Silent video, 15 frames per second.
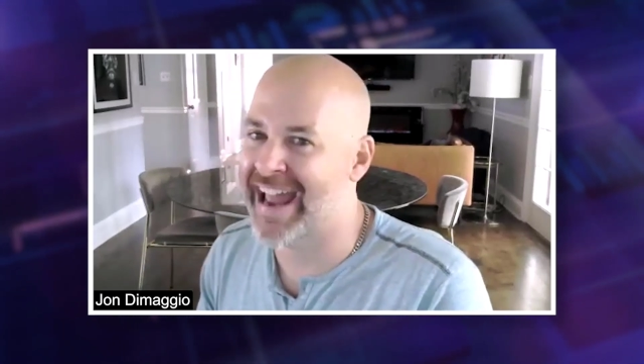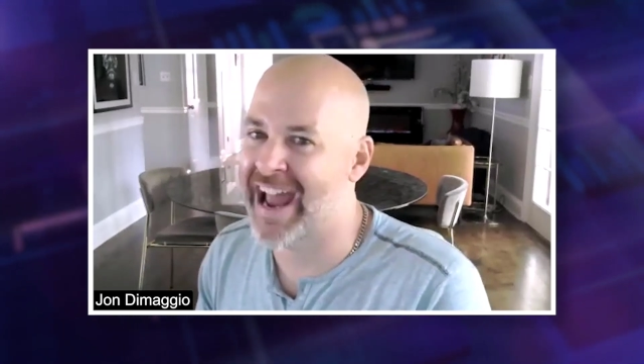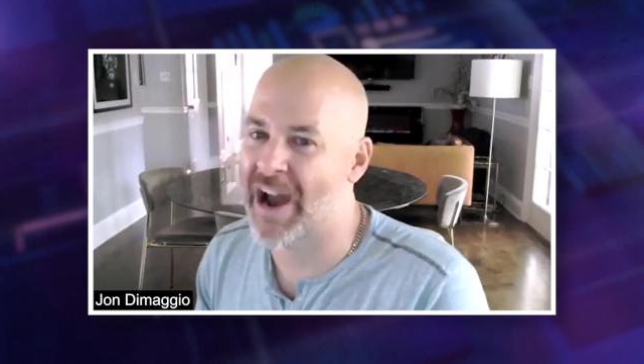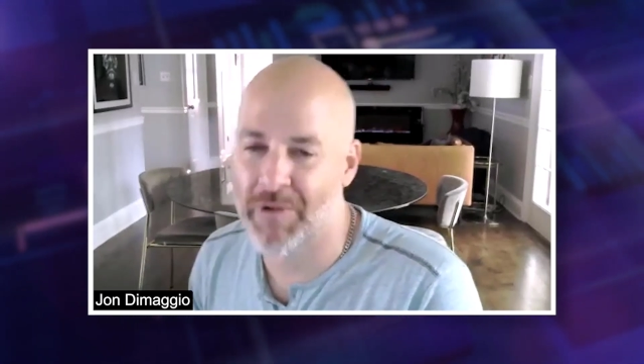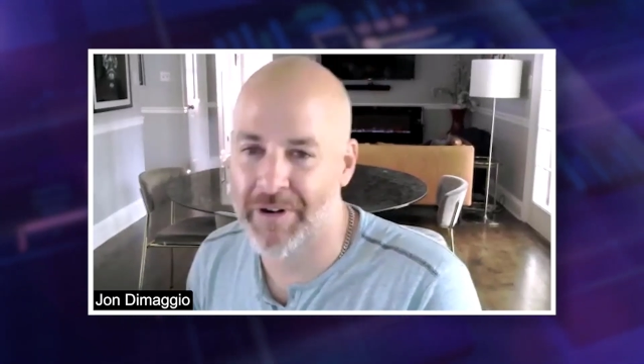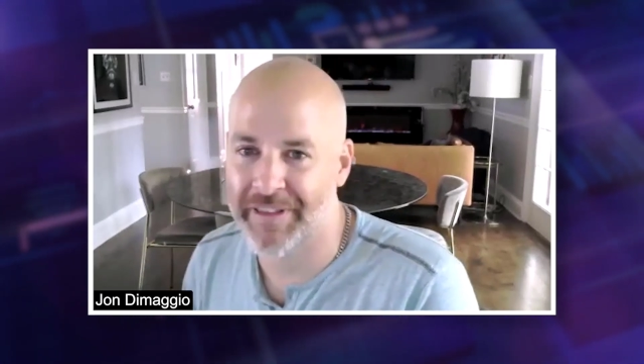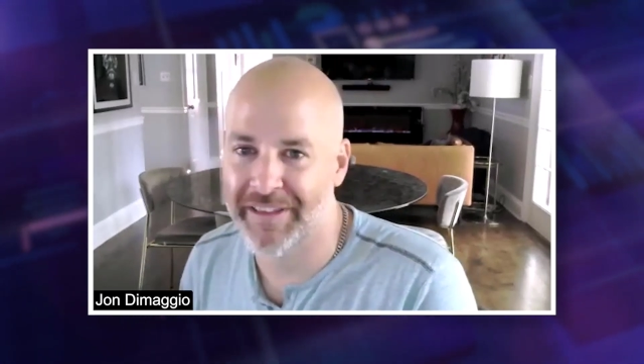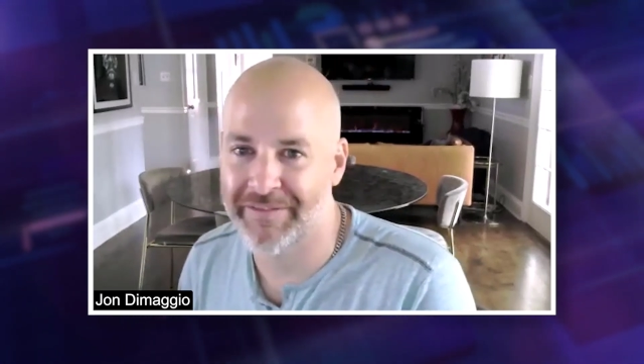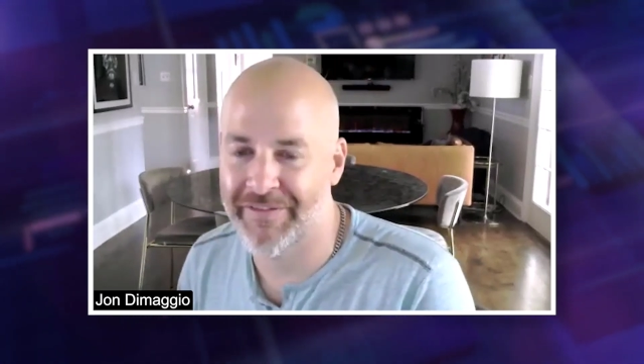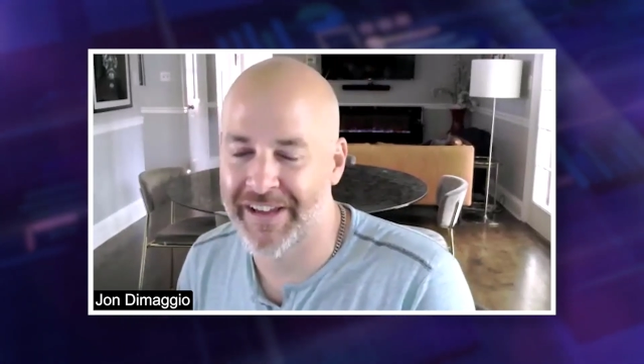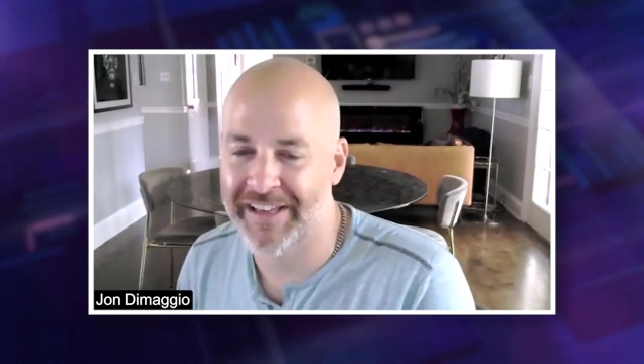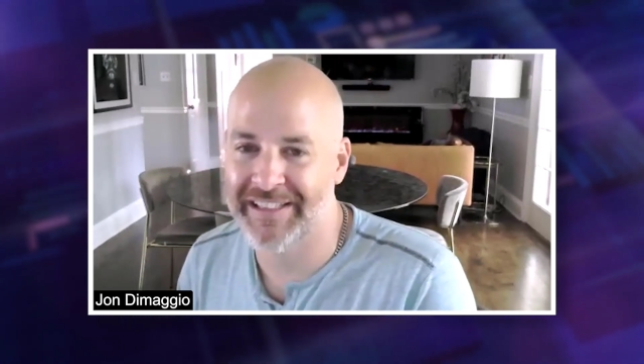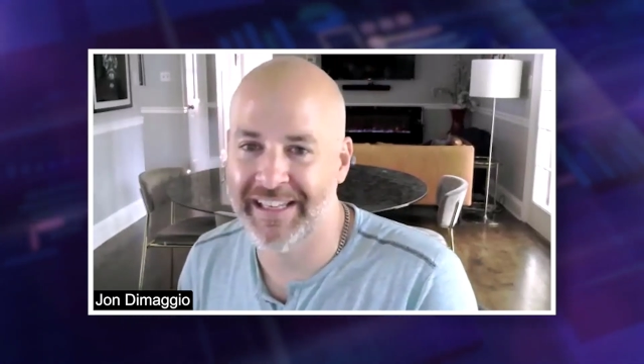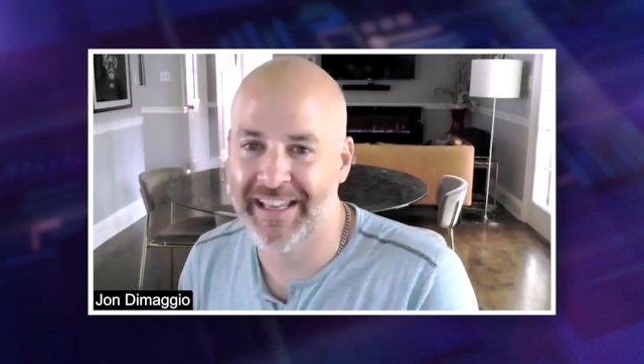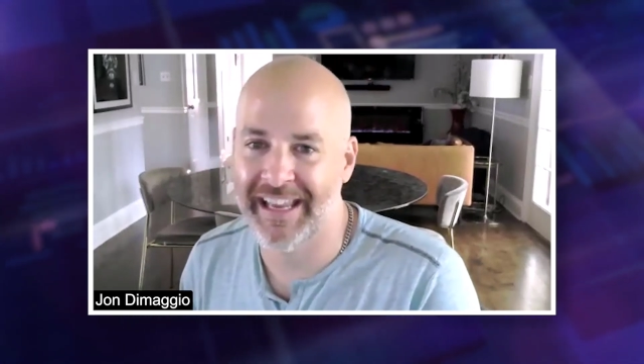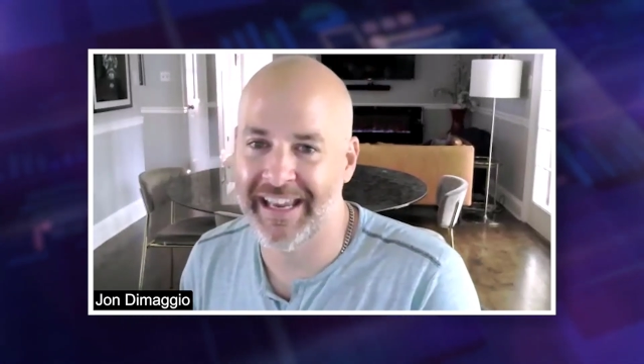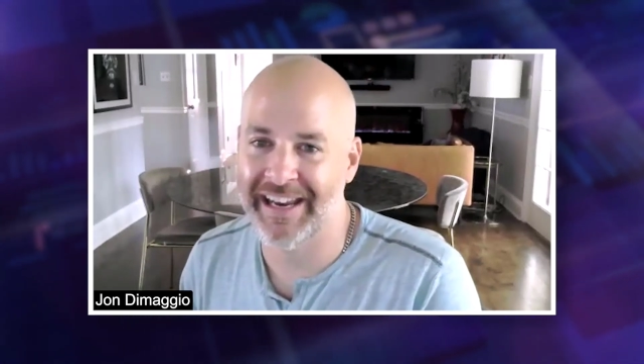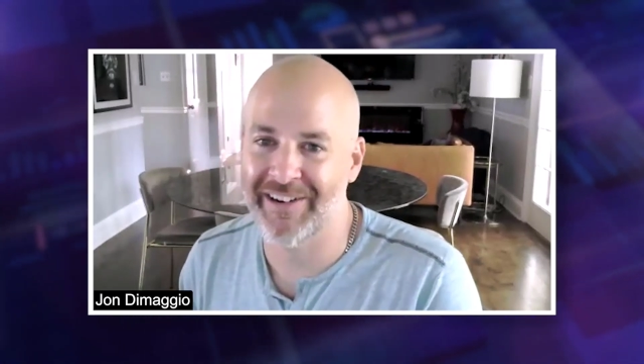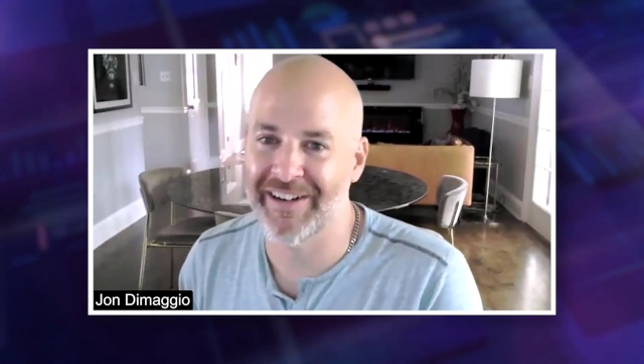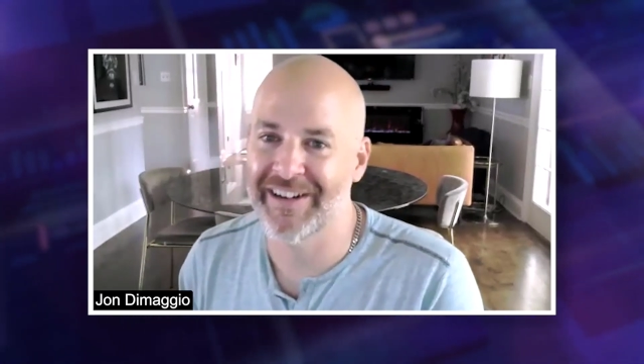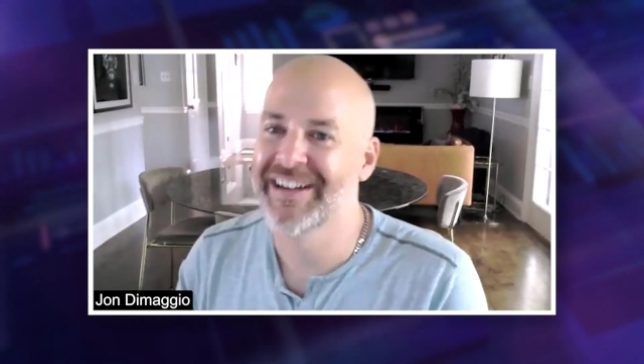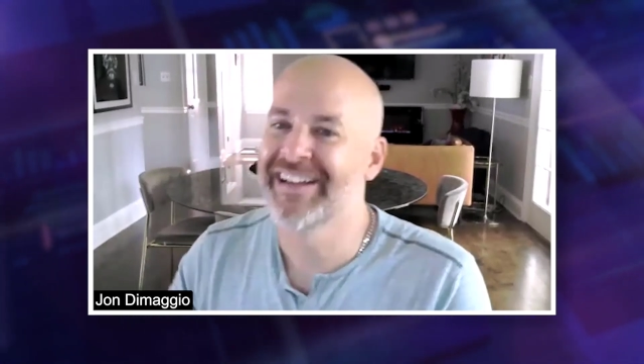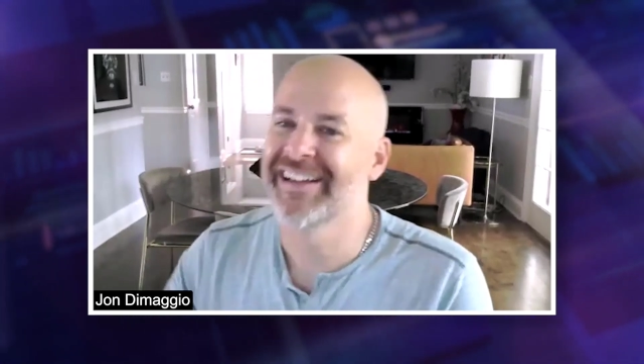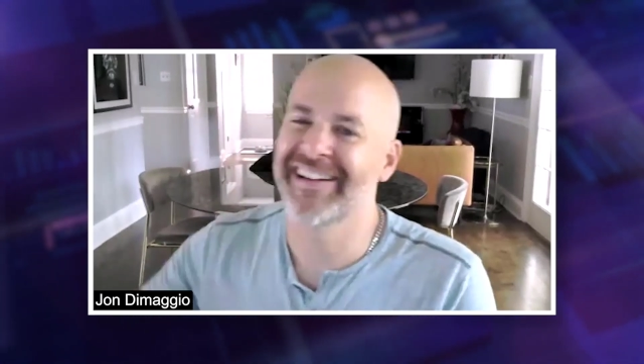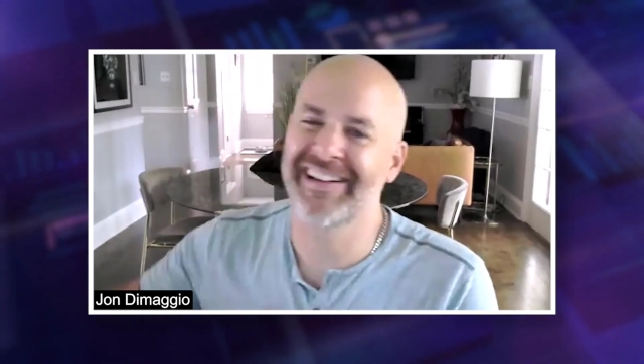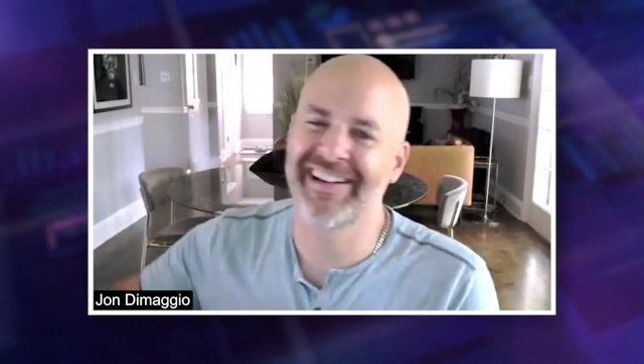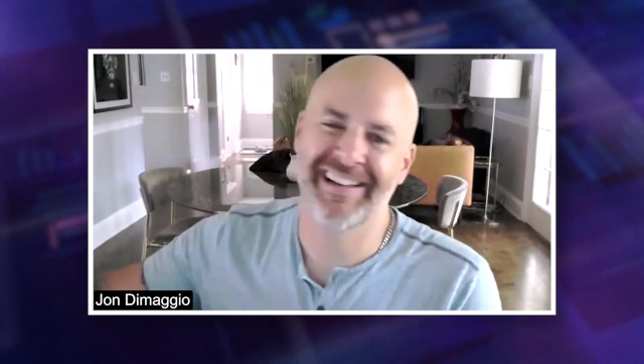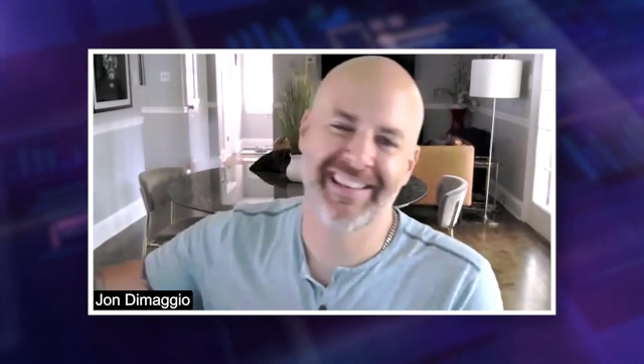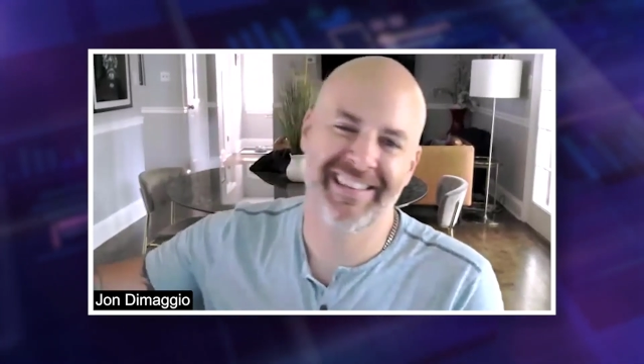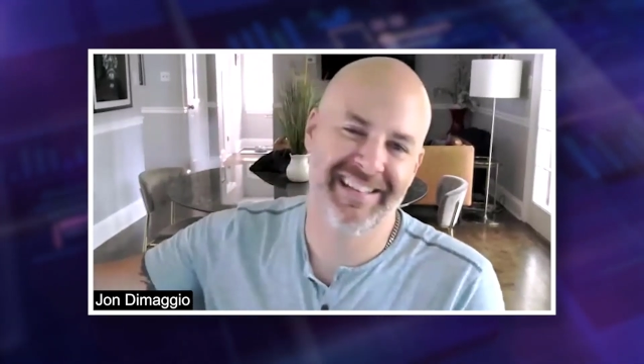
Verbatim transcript: not worth investigating, or ah,